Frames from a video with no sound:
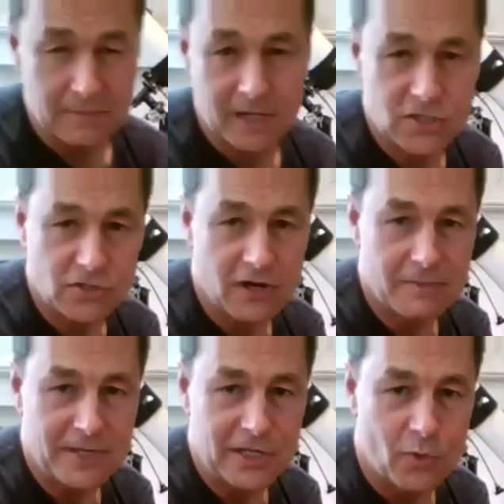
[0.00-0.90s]
about
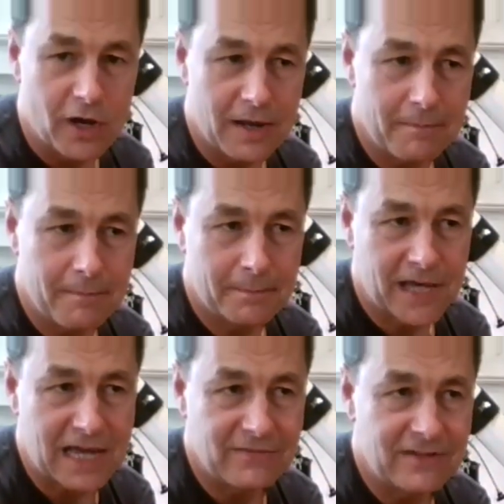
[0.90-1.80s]
astronomy, you want to
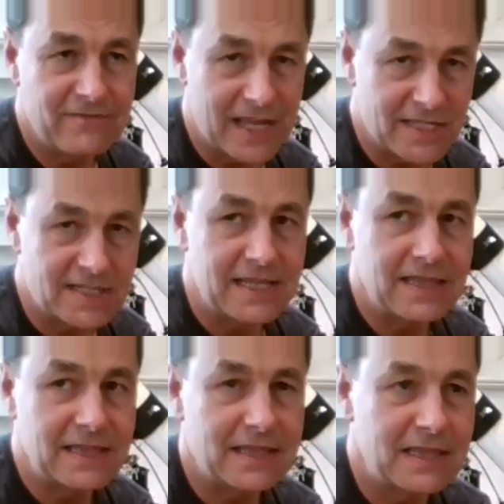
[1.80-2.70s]
kind of invest
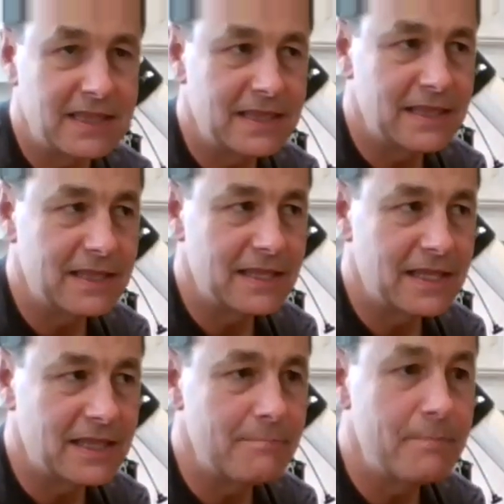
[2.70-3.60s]
in
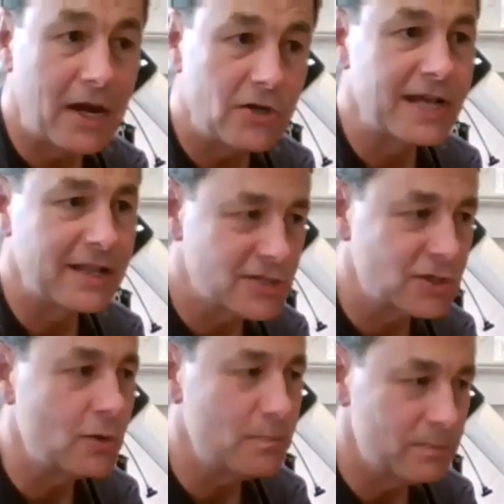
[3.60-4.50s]
the better
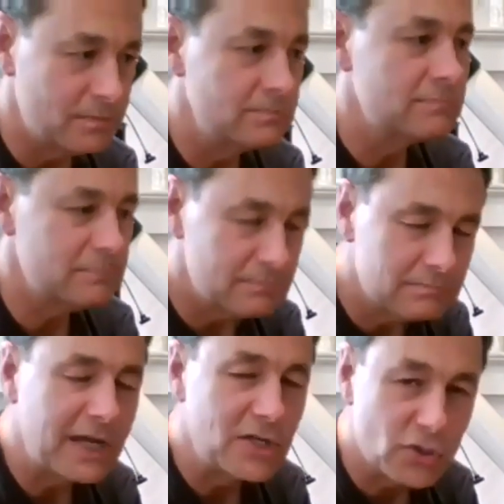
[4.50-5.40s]
telescope
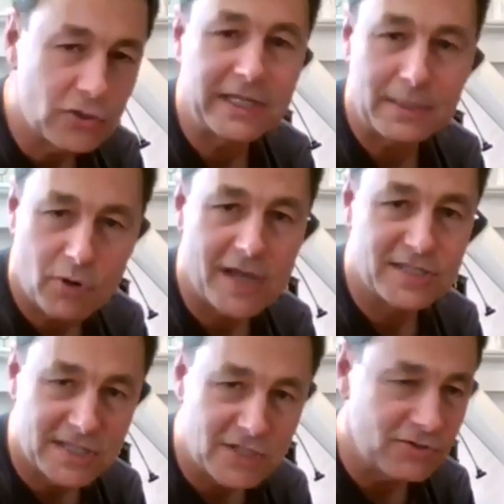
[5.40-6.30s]
as early in the
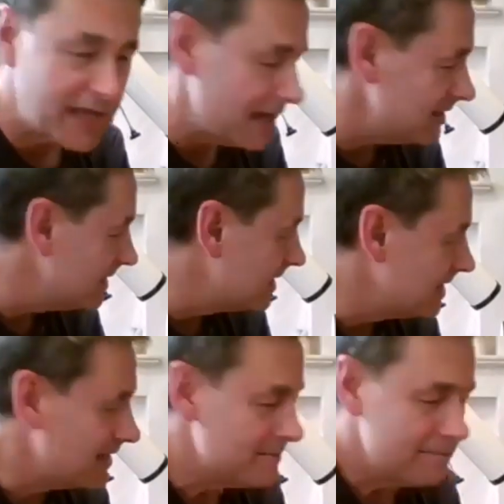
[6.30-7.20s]
process as you can,
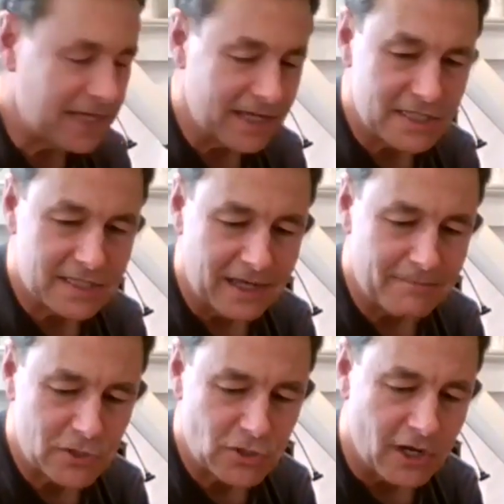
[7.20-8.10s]
because
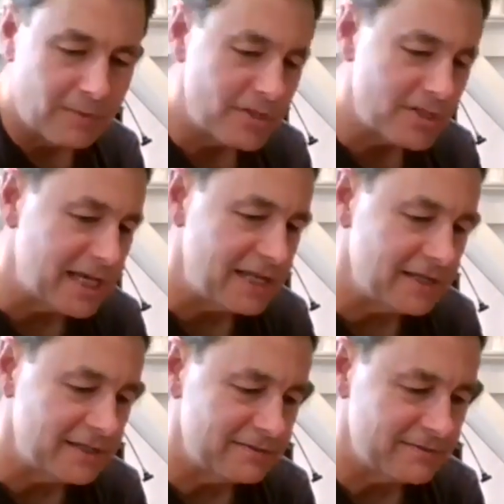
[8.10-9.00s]
um, astronomers tend
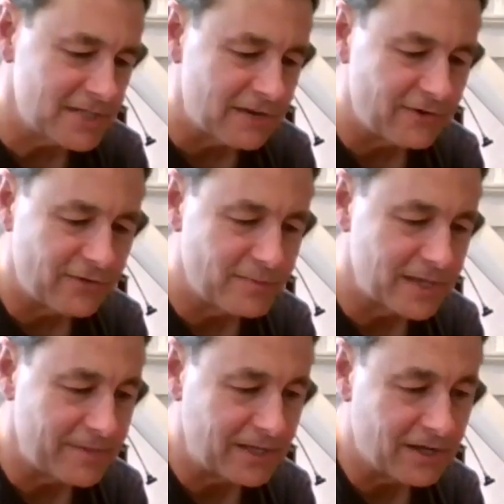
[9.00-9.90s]
to suffer from
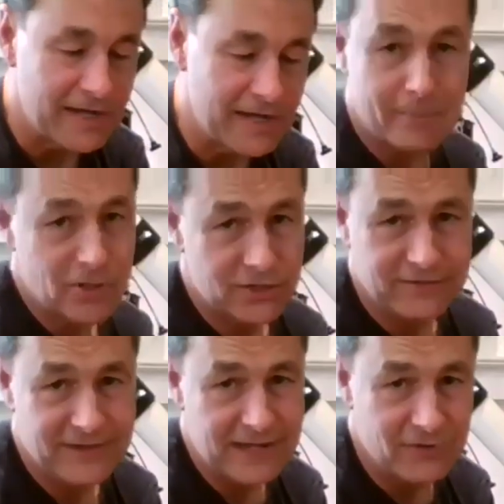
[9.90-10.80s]
something called aperture
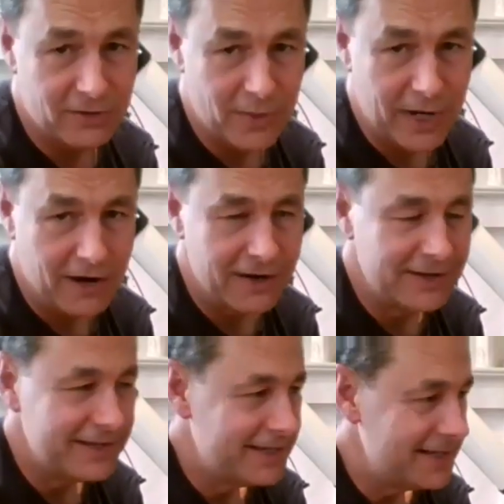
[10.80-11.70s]
fever, where
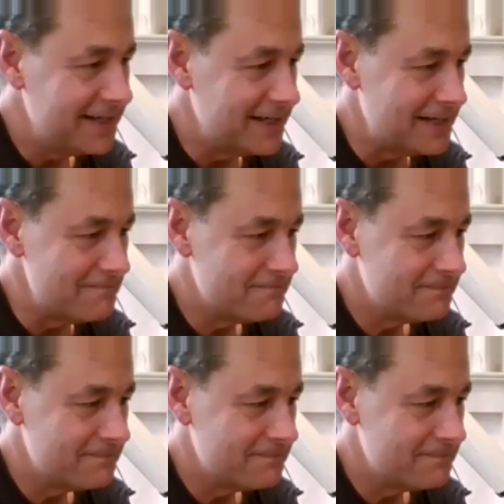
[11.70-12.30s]
um,